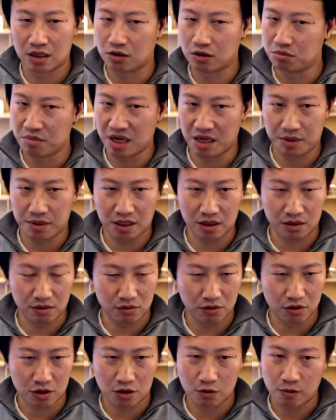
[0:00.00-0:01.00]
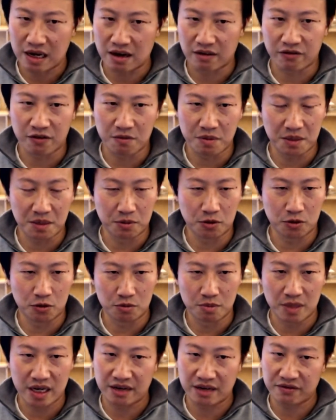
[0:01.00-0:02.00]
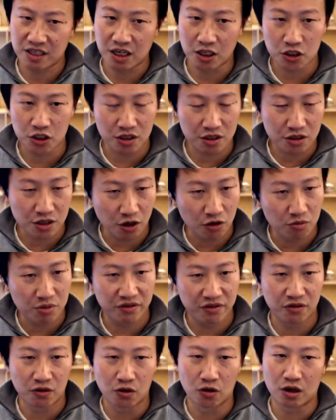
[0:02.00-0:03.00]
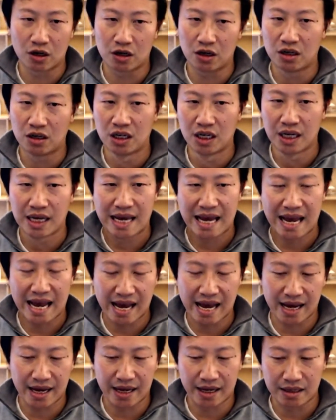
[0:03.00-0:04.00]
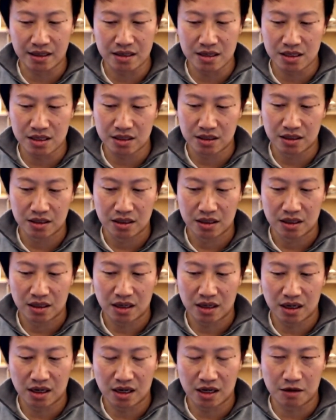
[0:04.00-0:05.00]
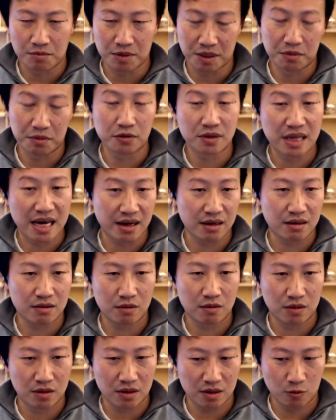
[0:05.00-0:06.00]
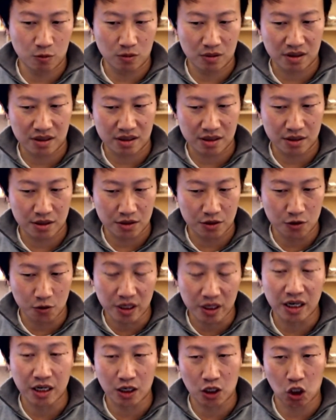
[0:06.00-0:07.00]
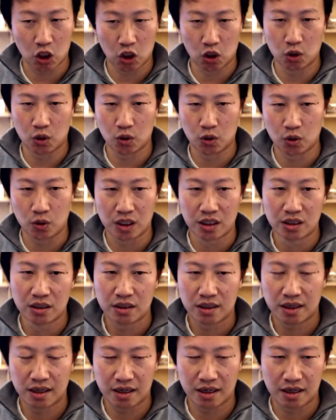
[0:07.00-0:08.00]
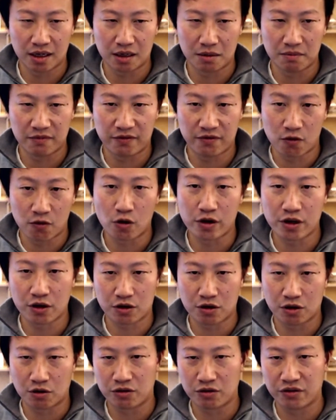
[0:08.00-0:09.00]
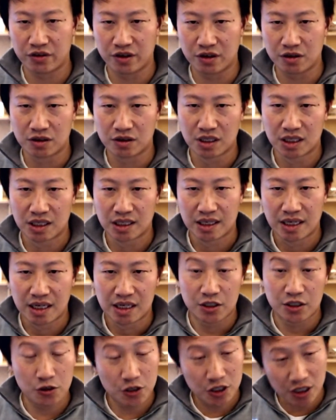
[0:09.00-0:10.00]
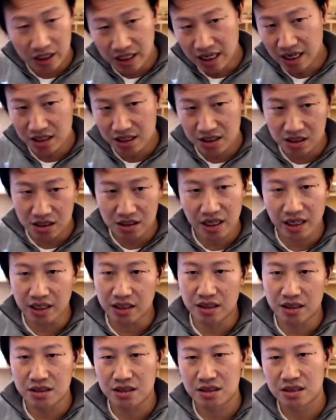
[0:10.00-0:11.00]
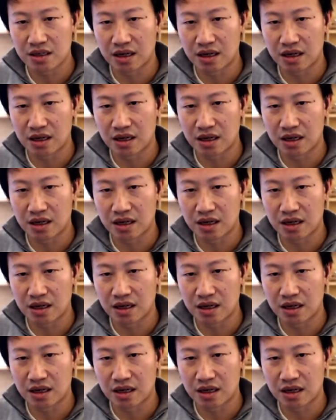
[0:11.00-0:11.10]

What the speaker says: maybe look around for people who may have touched this code before, and people that you can include for your code review. It's usually not instantaneous.